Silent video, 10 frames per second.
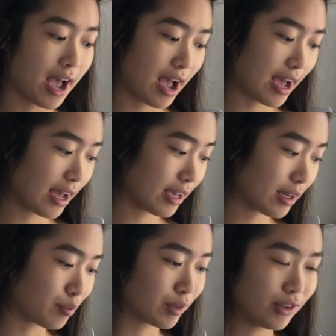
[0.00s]
I
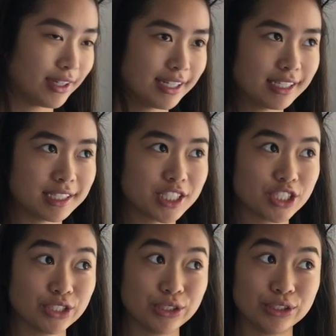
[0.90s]
am going
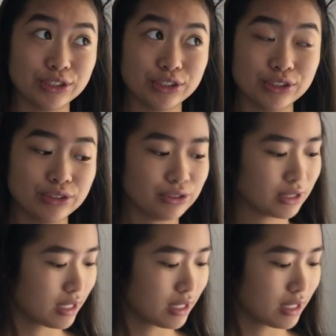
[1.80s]
to